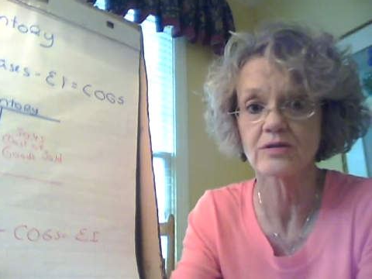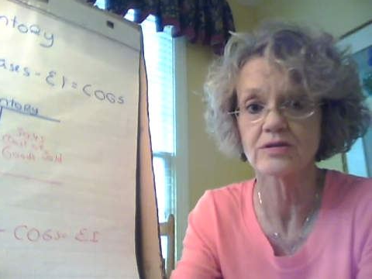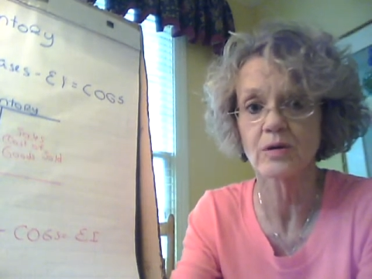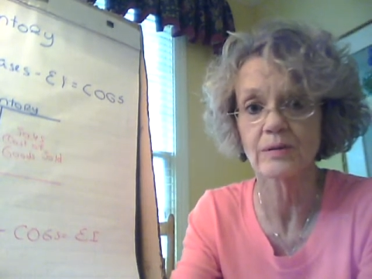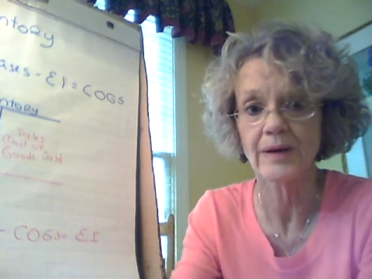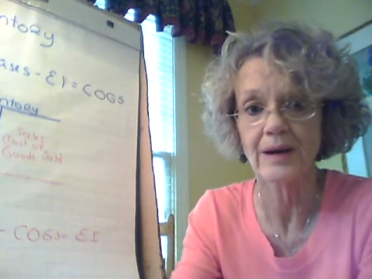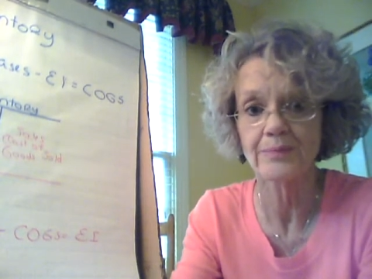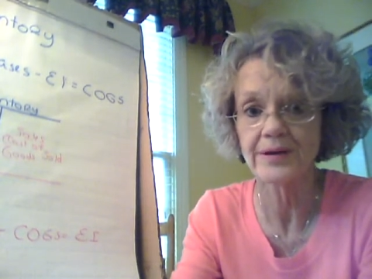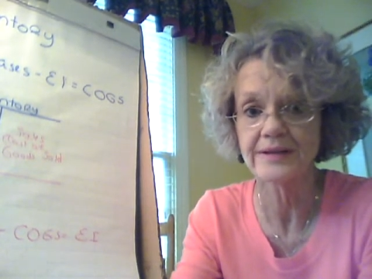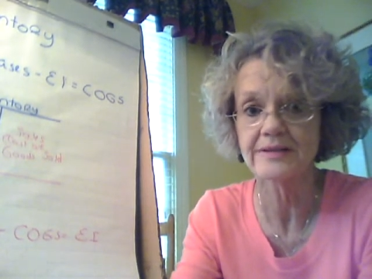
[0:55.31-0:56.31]
So we buy
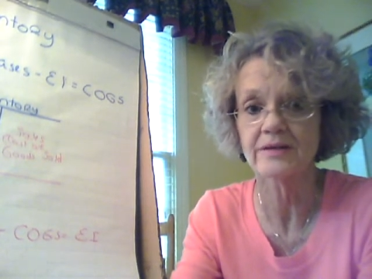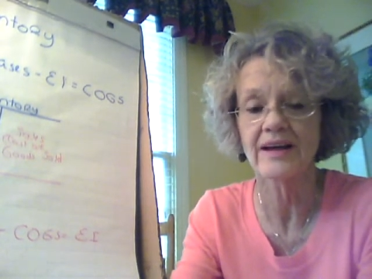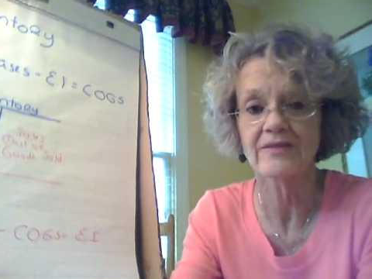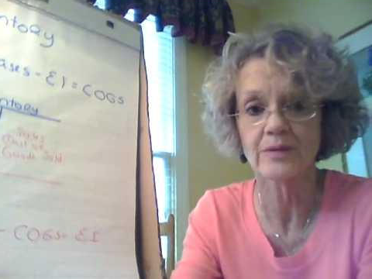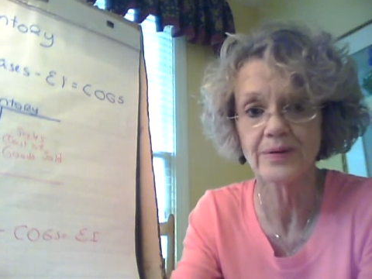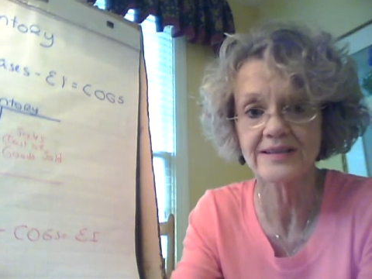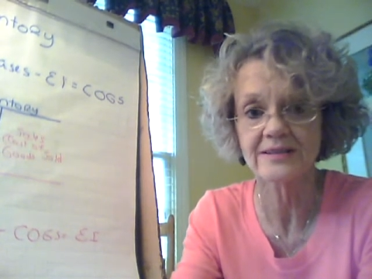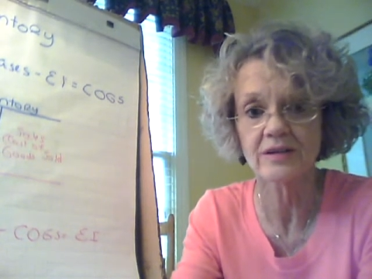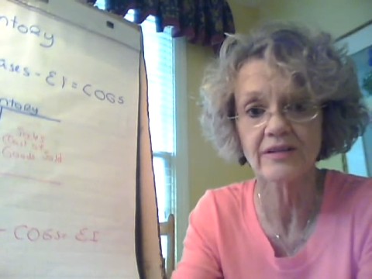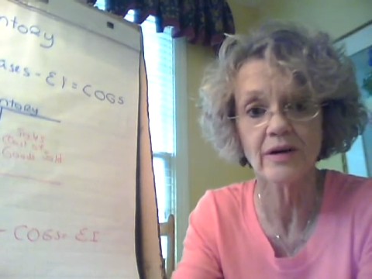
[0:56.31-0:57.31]
pencil after
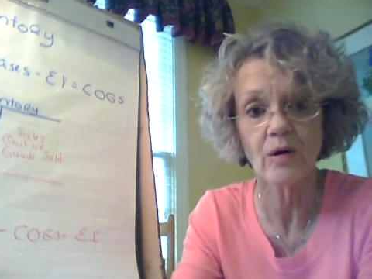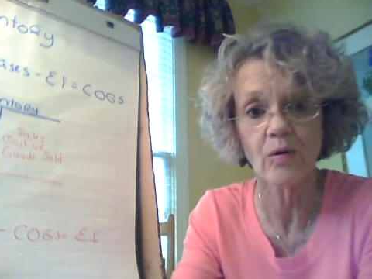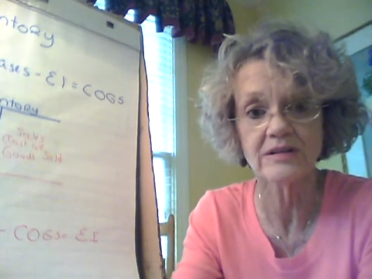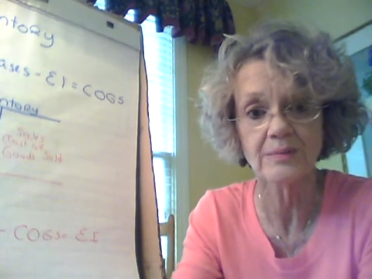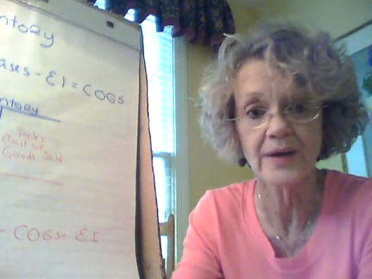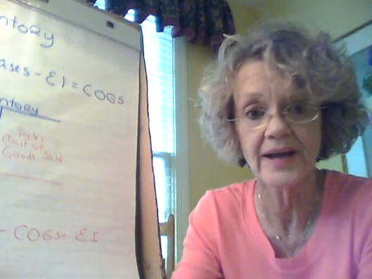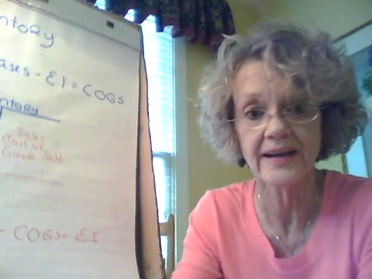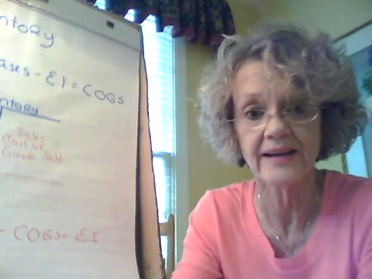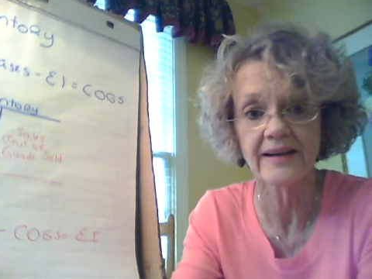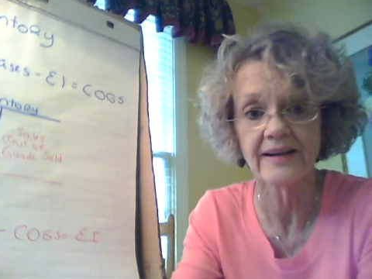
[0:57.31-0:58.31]
pencil, and they're always a
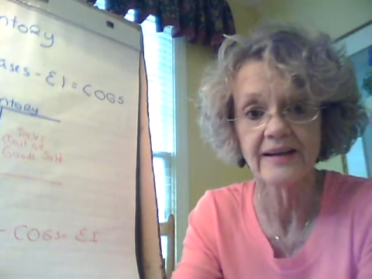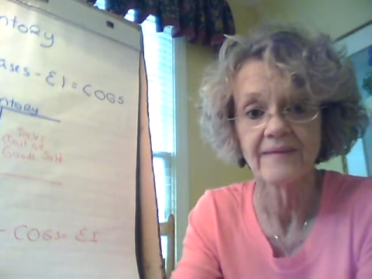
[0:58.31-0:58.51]
penny.